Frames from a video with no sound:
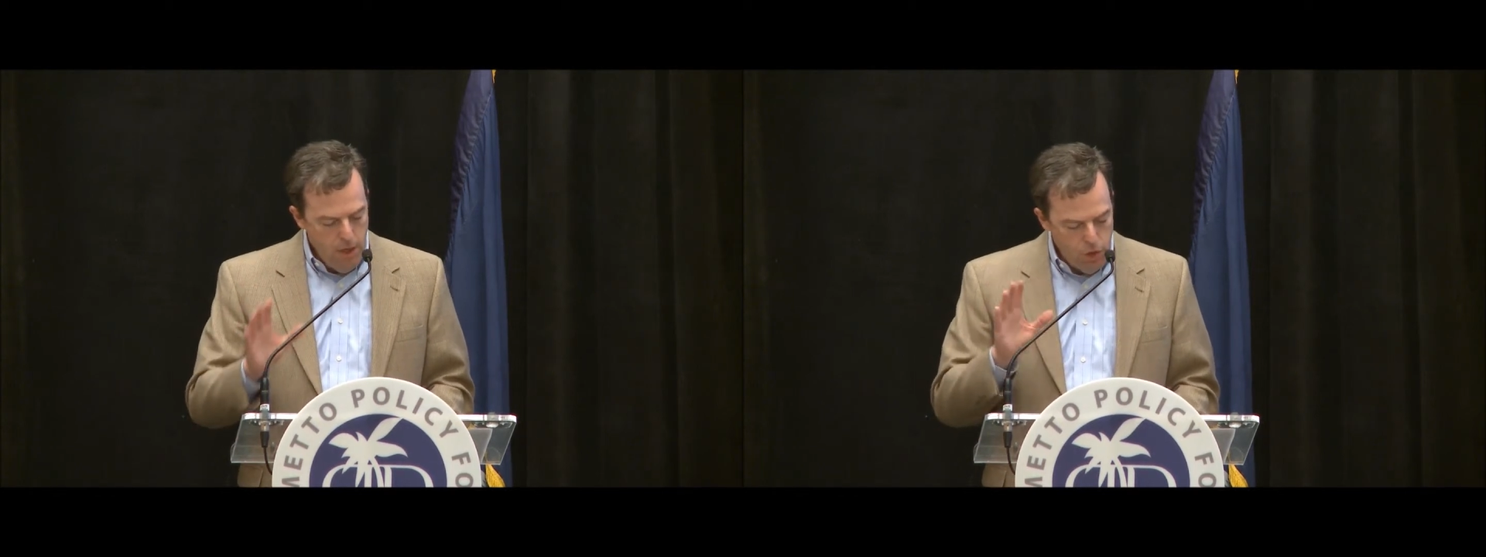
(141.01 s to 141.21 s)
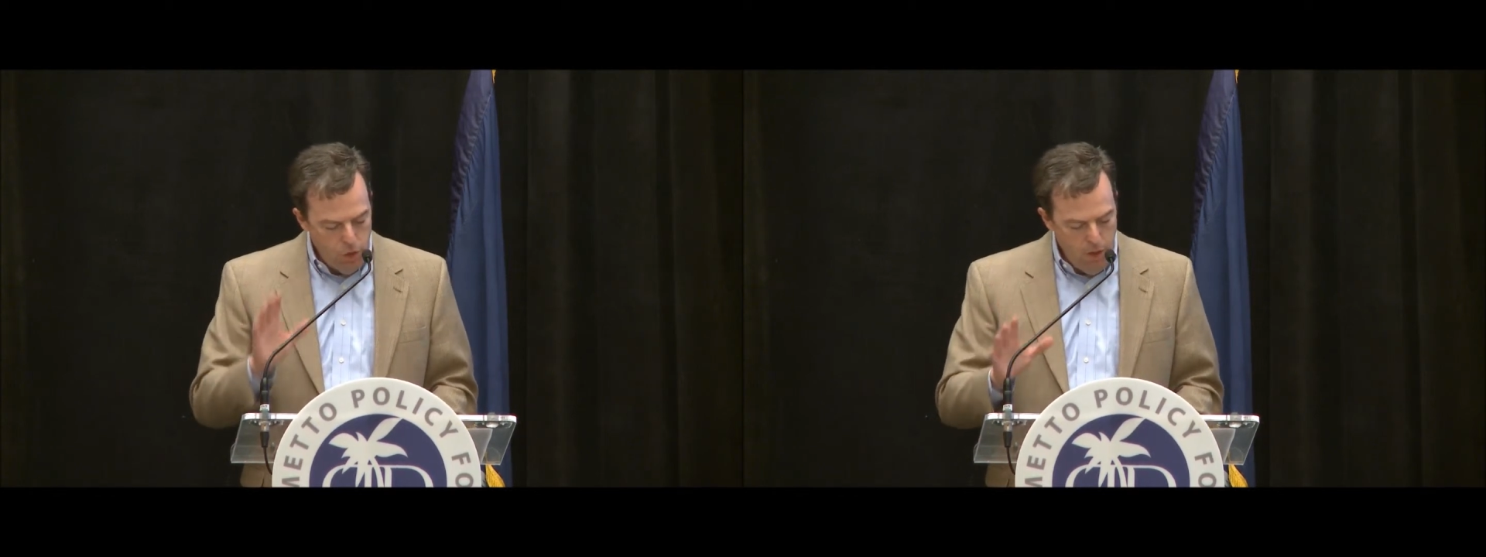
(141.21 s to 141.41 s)

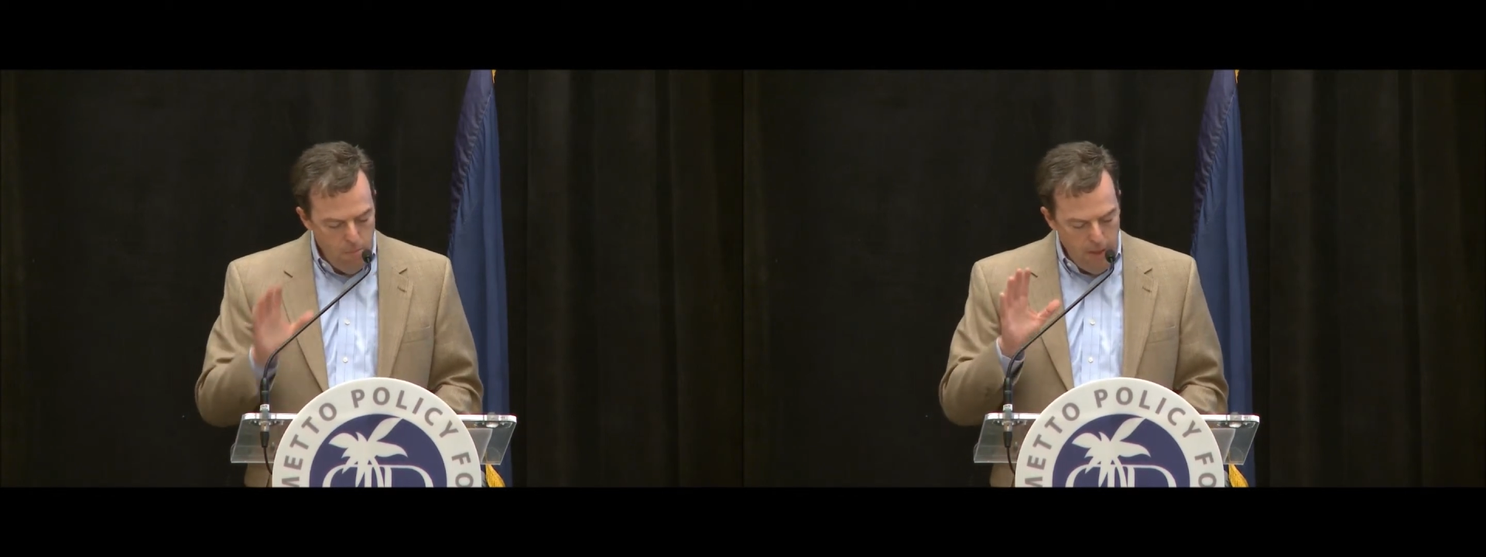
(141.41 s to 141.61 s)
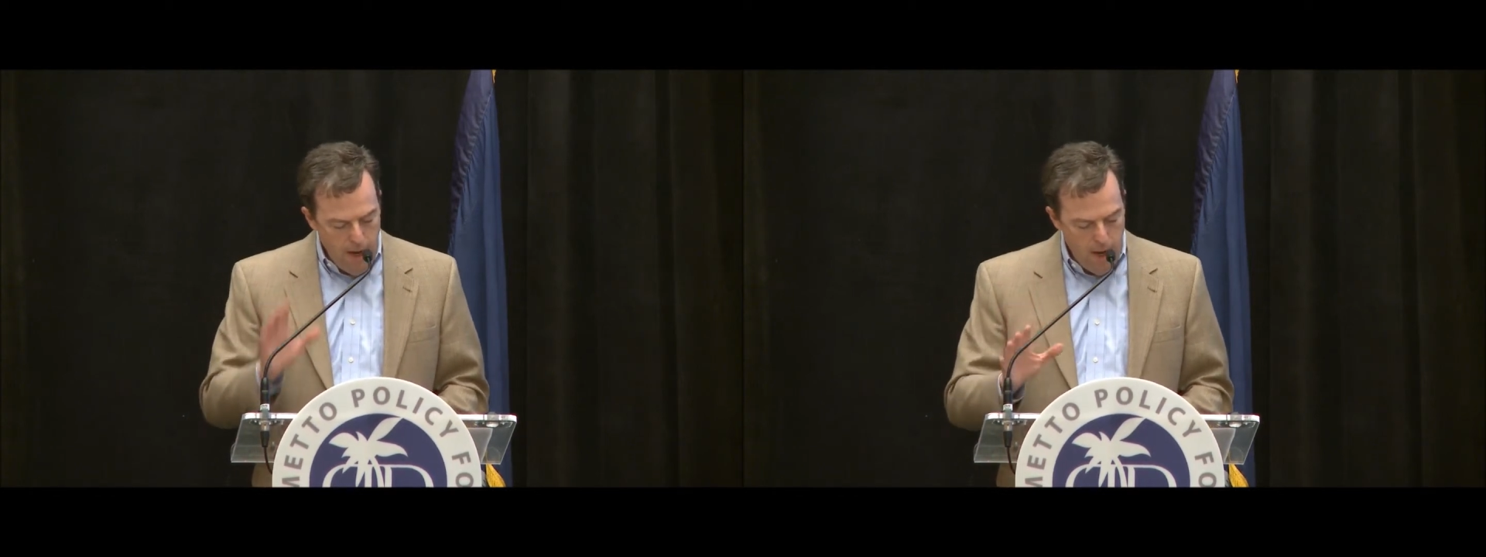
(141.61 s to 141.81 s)
shouldn't
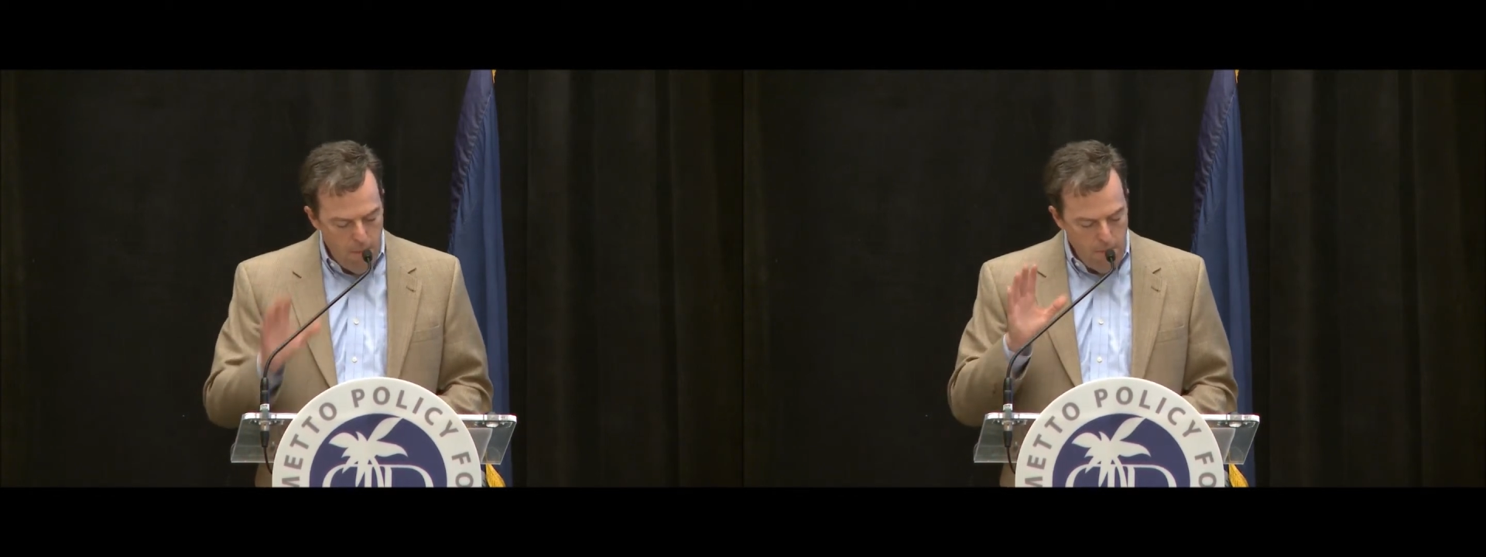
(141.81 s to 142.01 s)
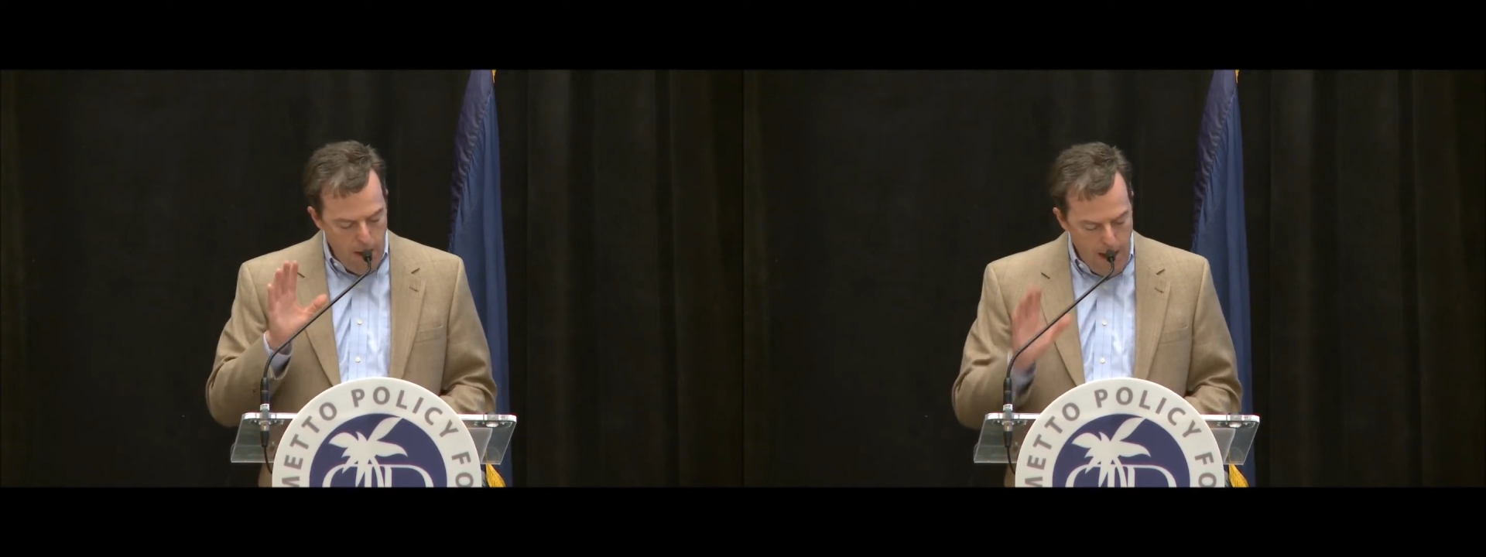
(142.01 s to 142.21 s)

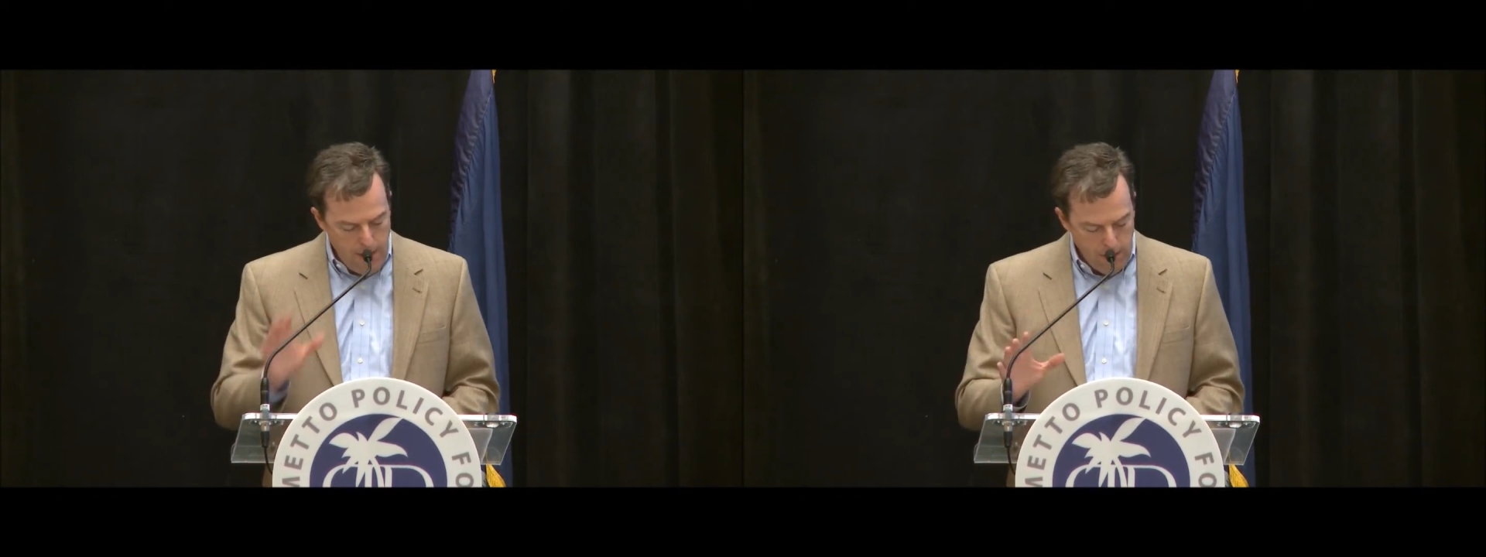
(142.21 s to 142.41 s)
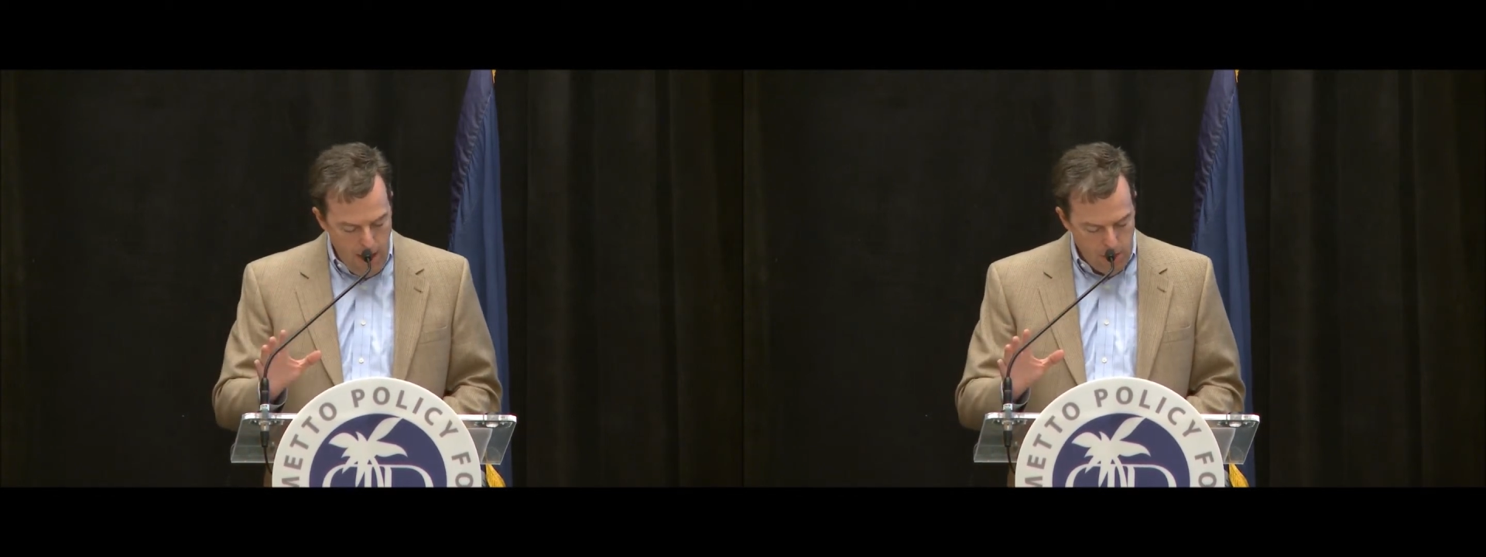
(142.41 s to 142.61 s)
become
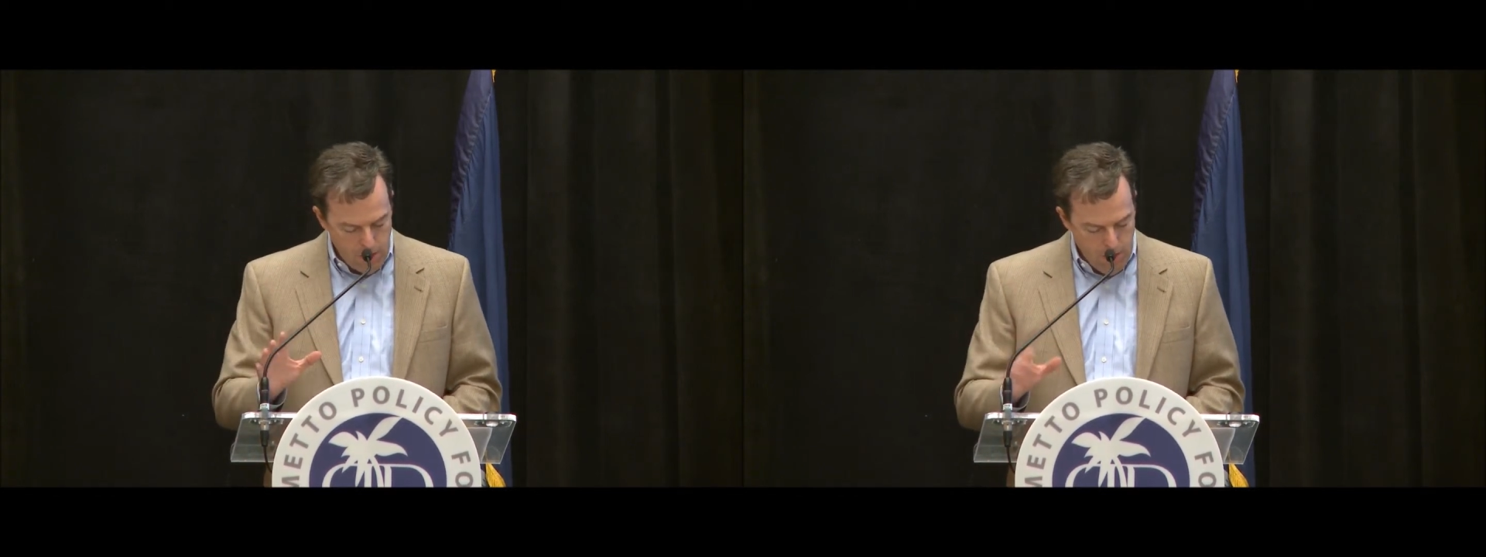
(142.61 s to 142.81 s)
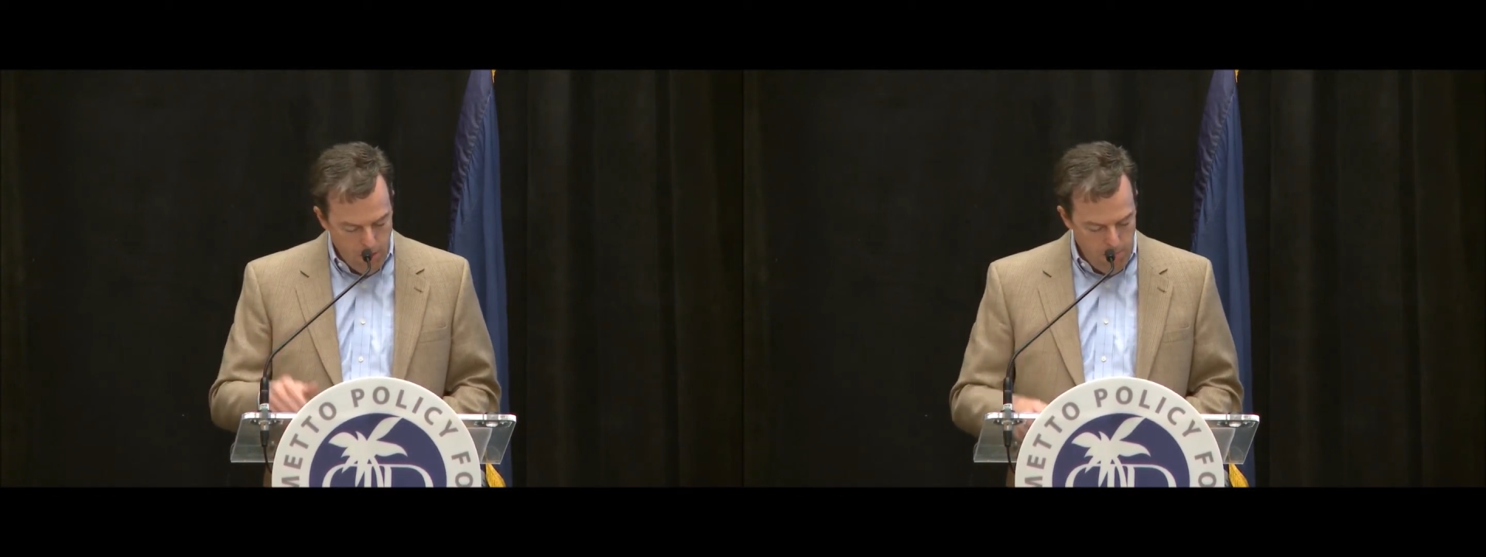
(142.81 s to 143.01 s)

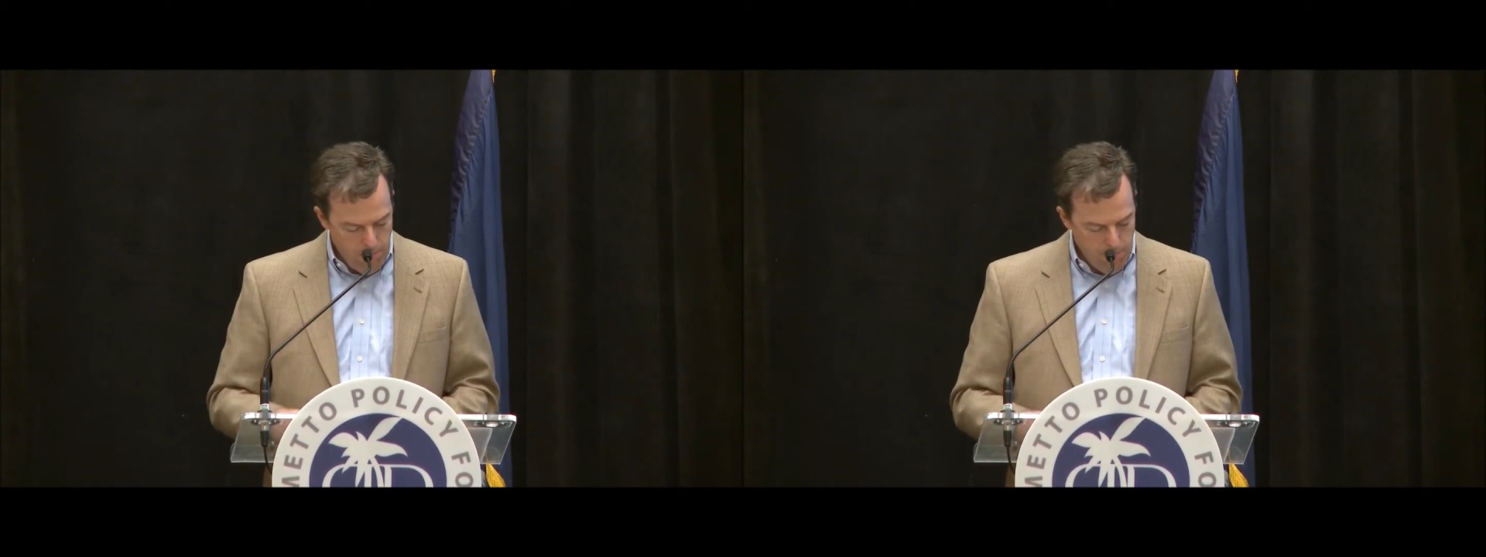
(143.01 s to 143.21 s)
ideological.